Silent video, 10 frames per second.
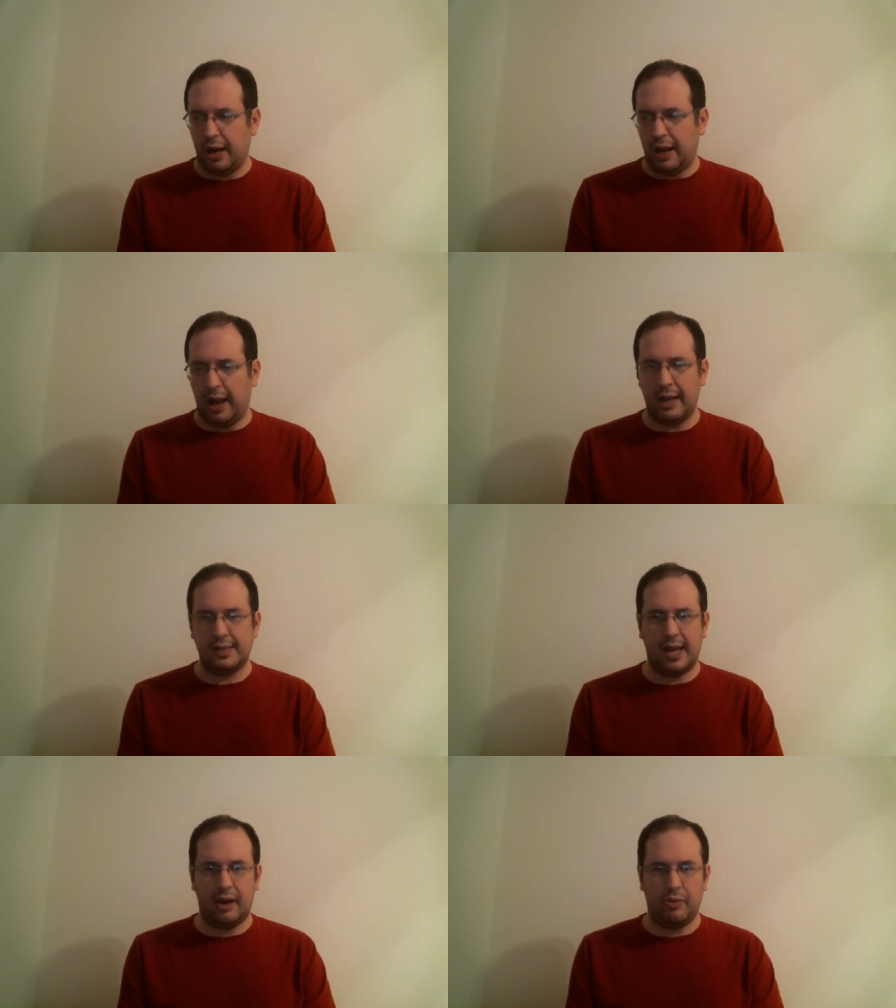
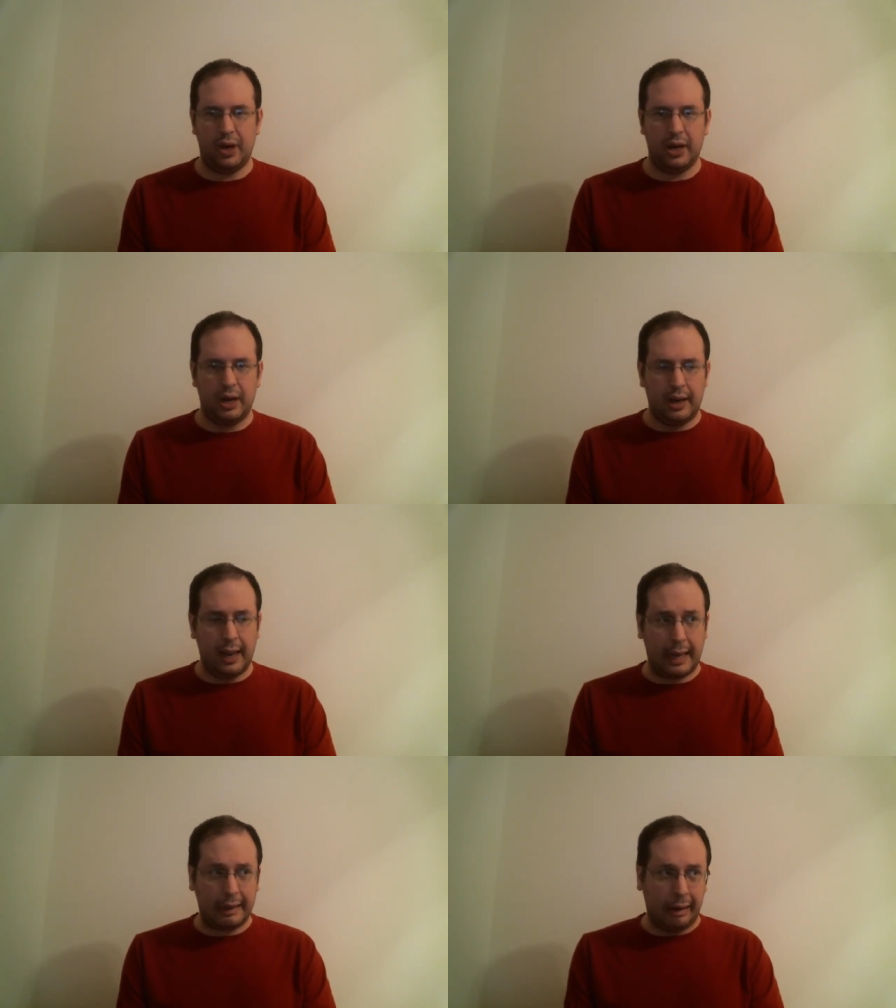as Henry.
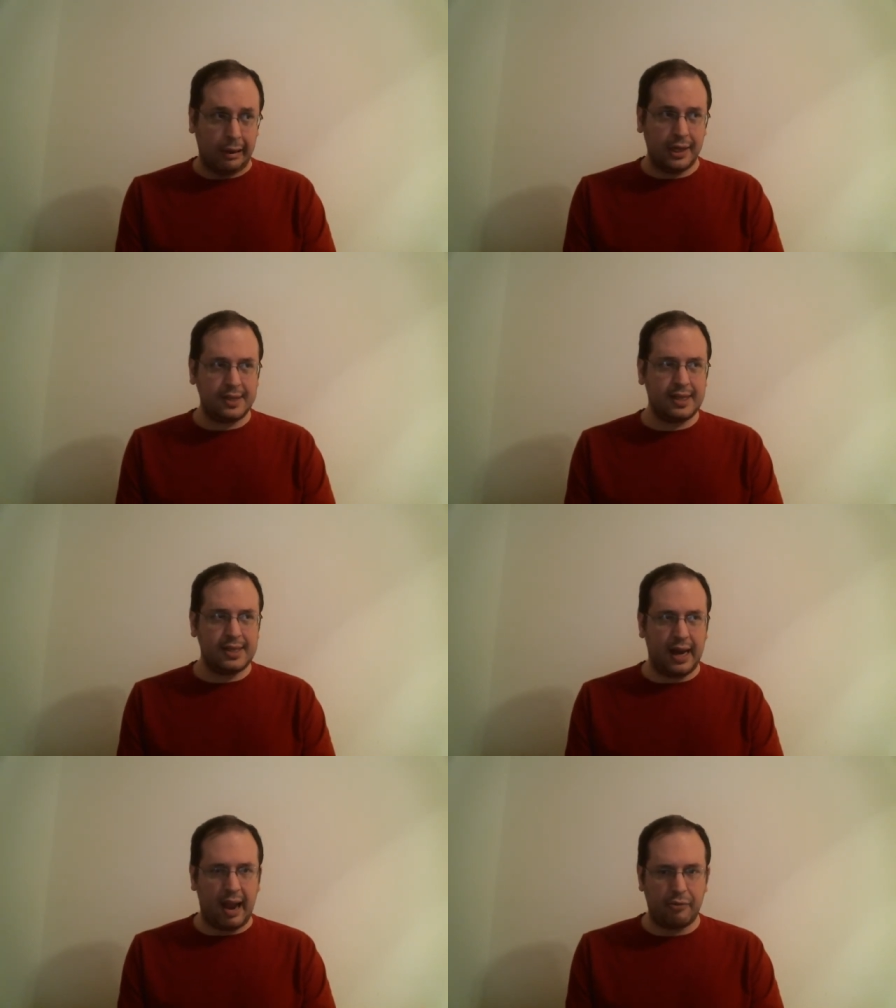And this is
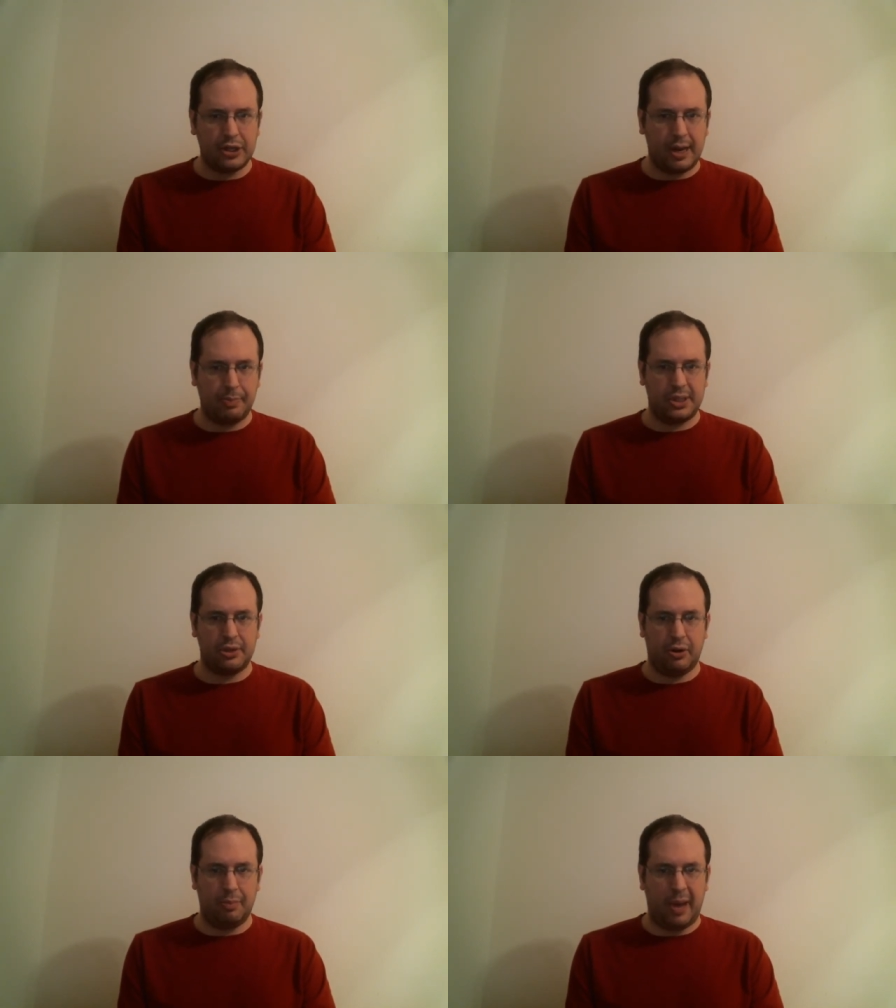an average
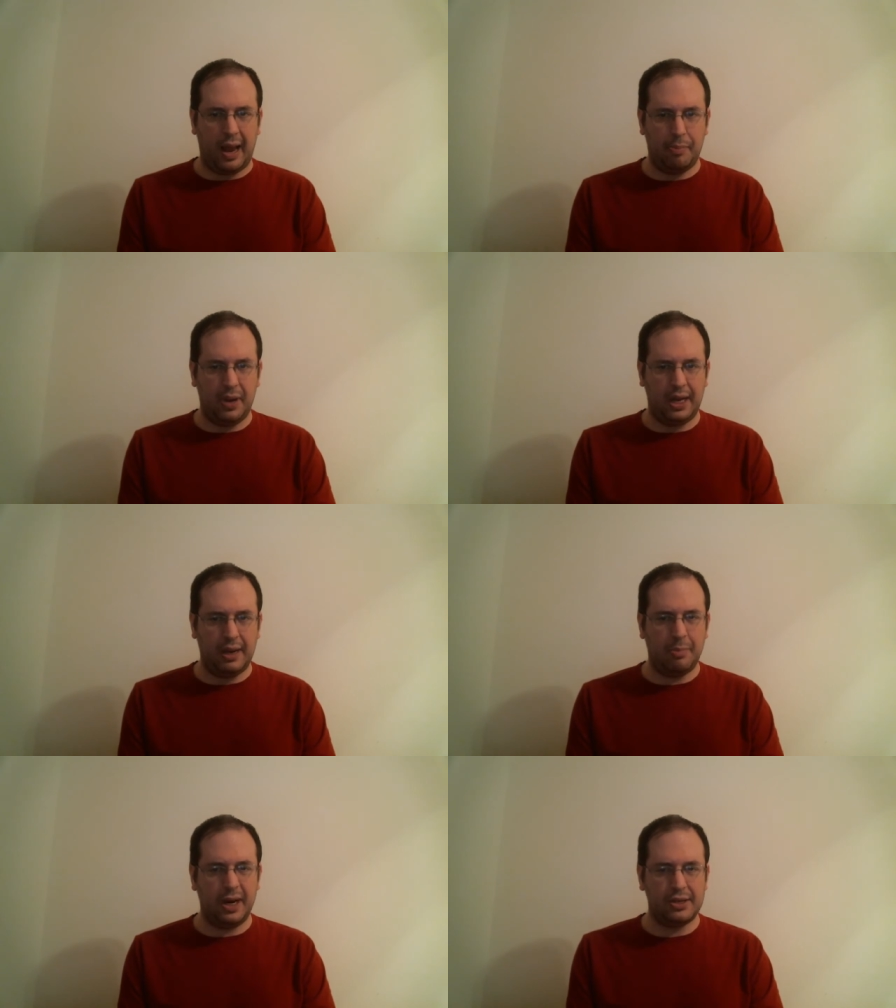episode in my
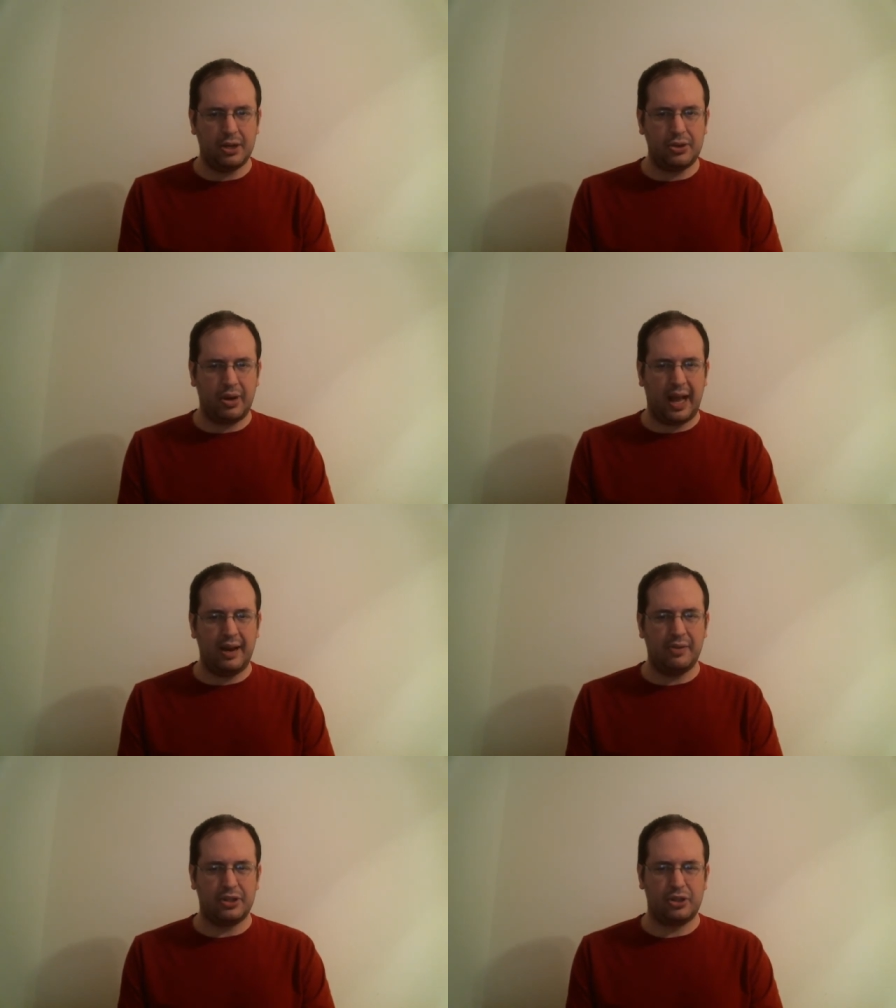opinion, but it's also
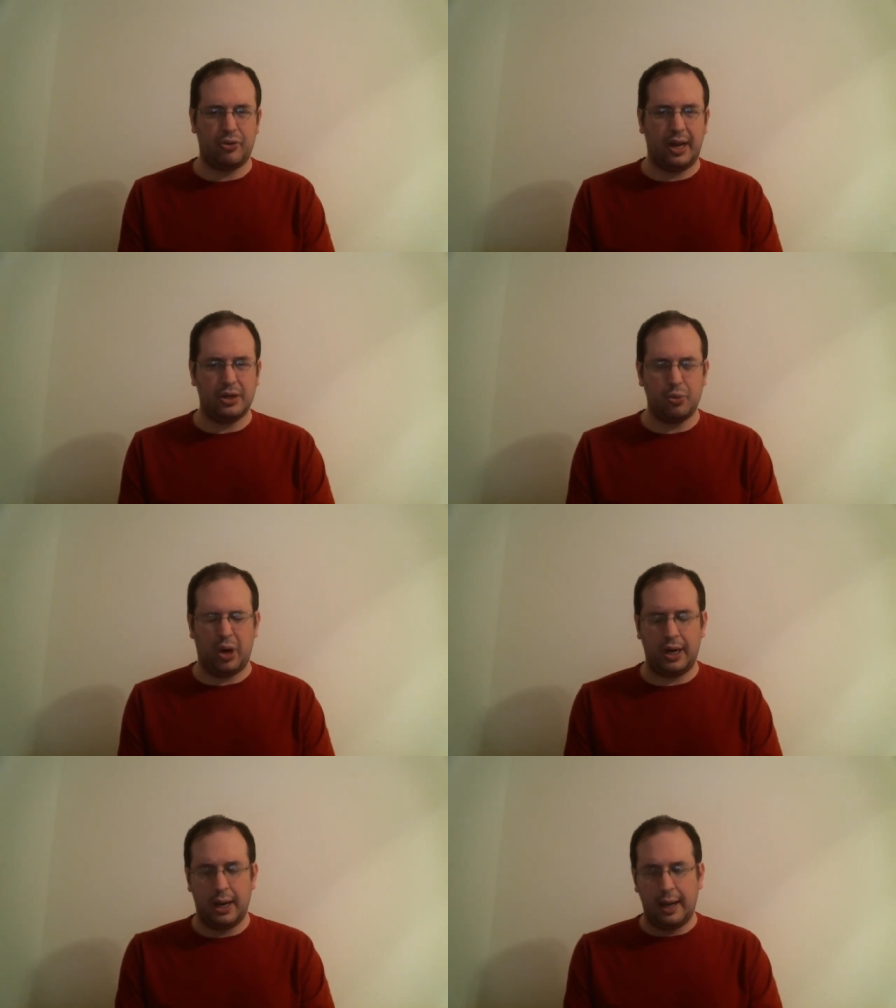kind of a strange
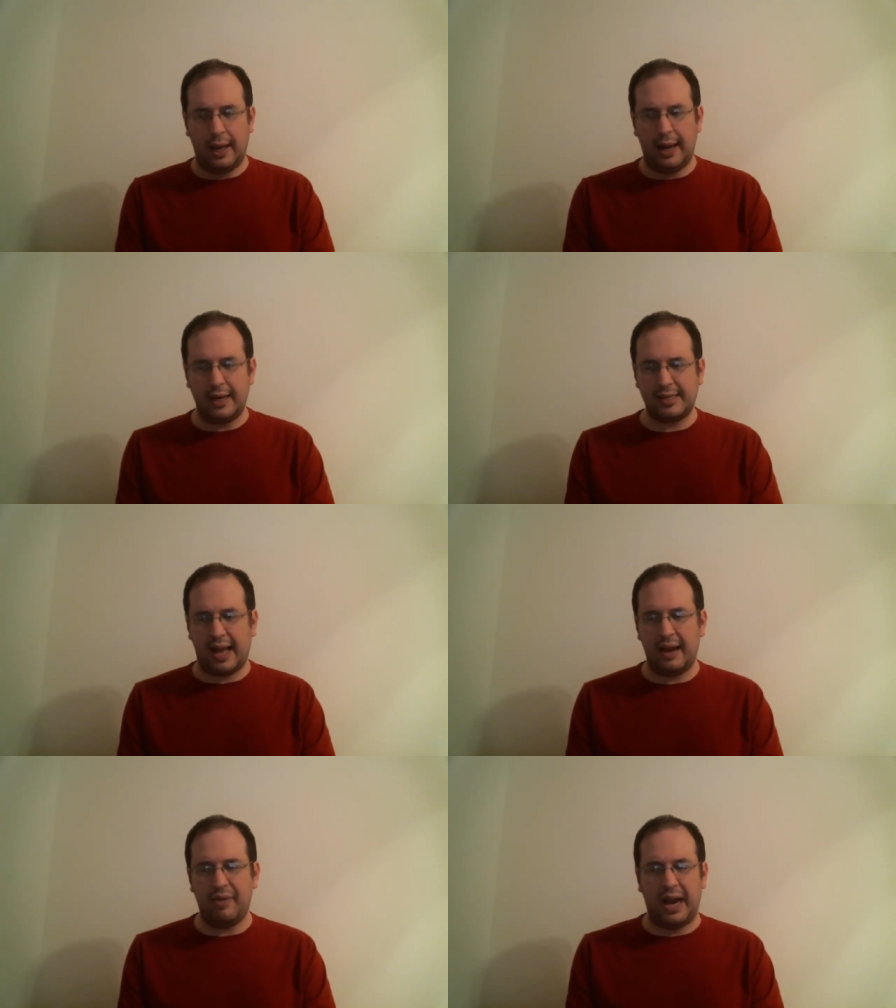one. It has
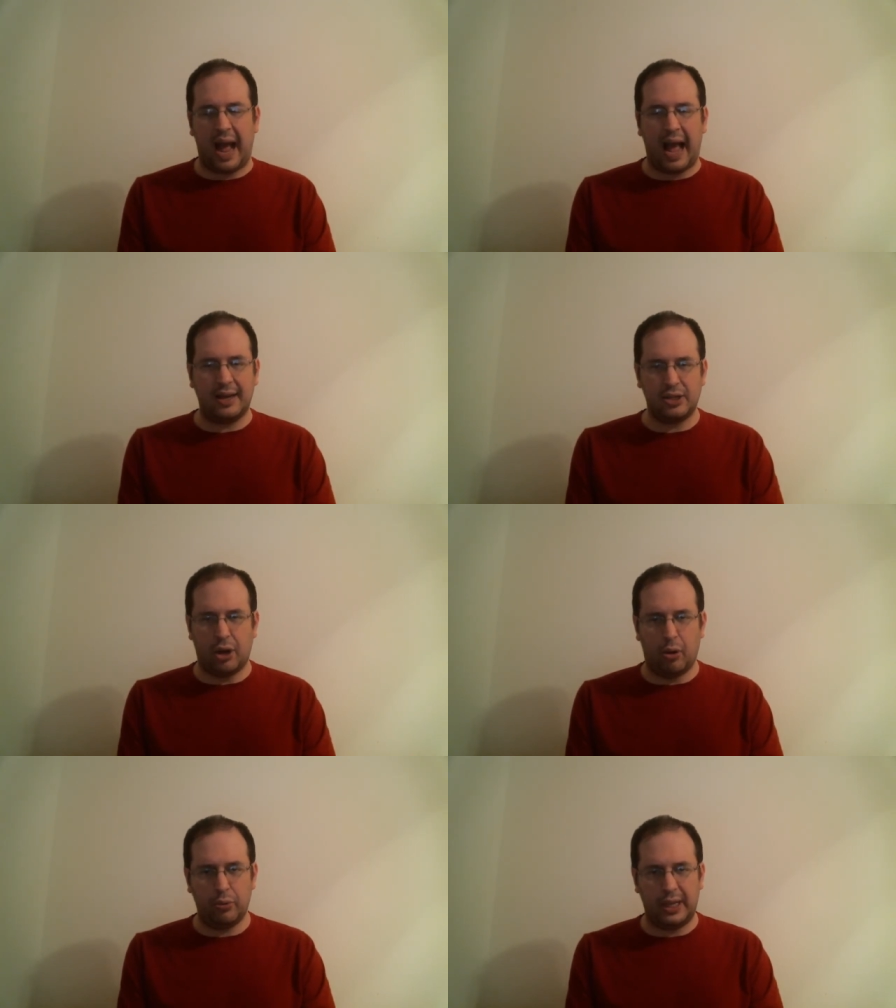kind of an odd
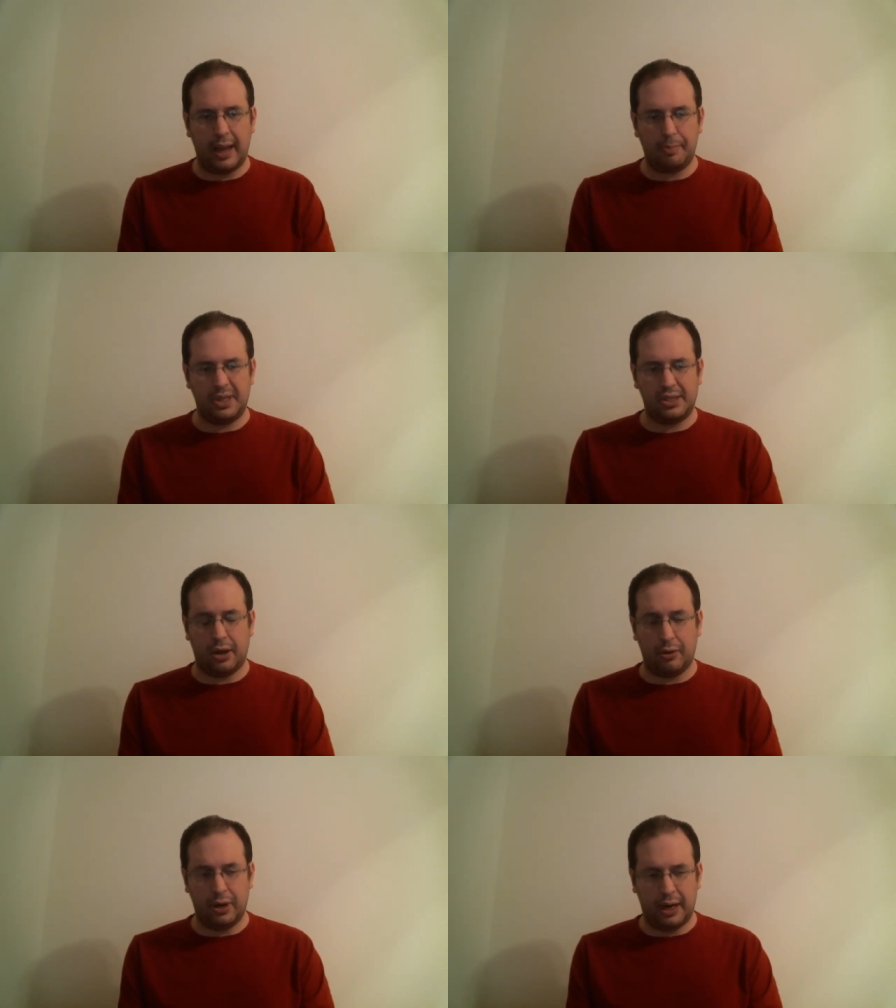tone. The
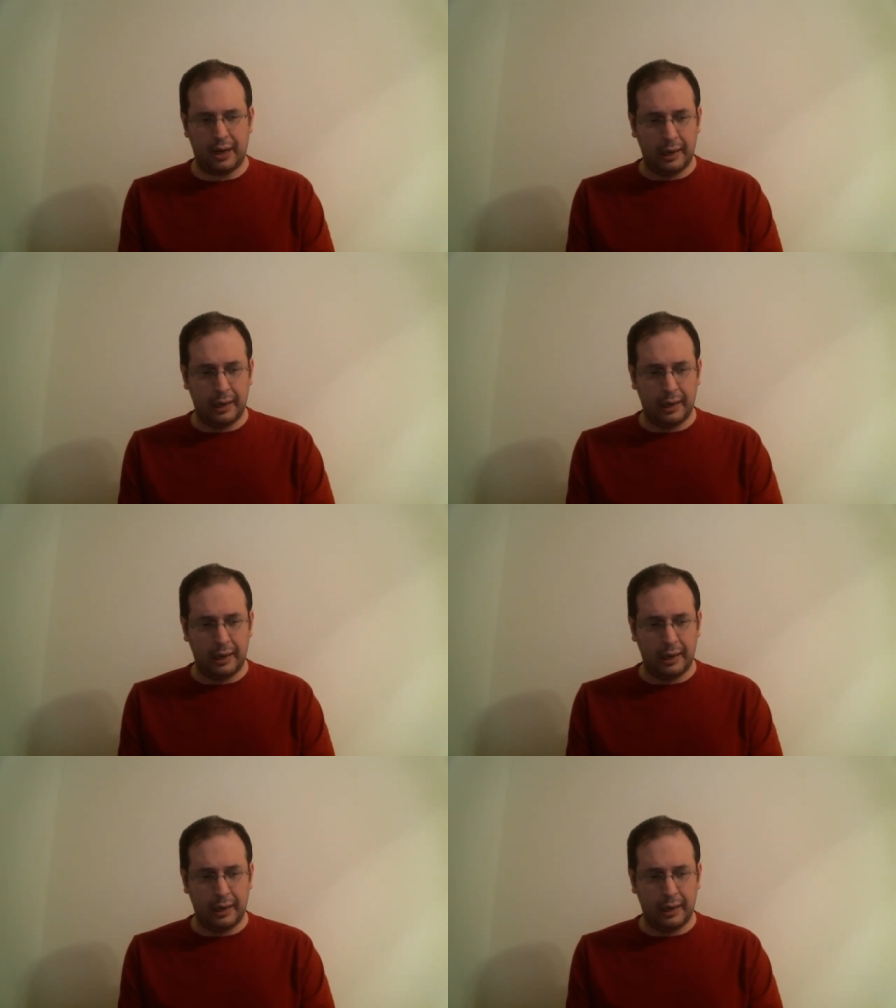episode uh,